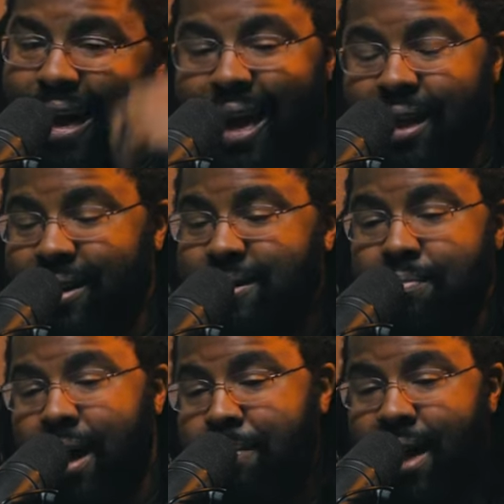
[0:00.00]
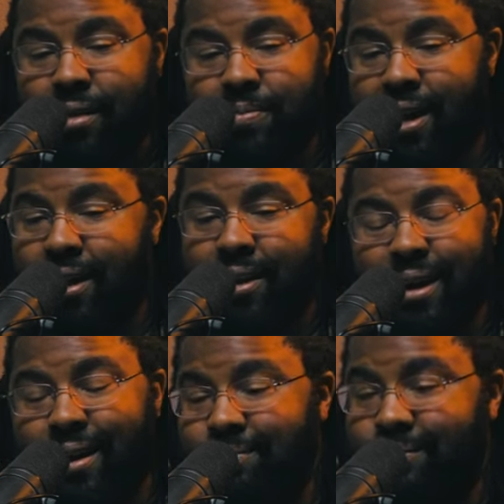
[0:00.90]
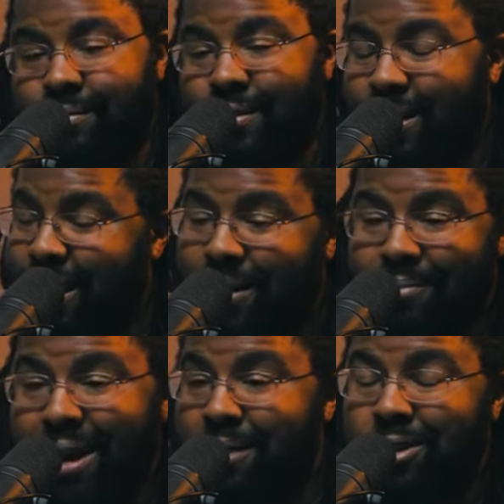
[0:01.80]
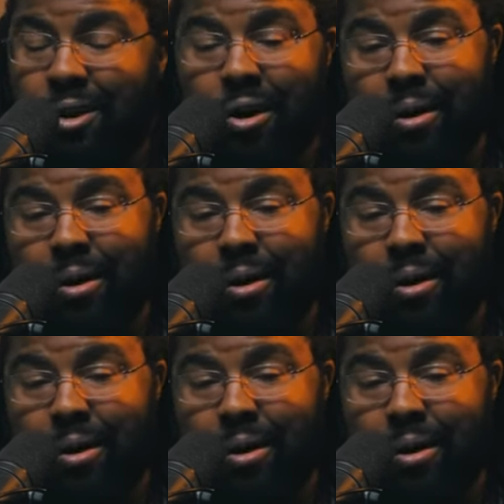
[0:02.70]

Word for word: at least in my math, man, like I'm like man, I'm sorry,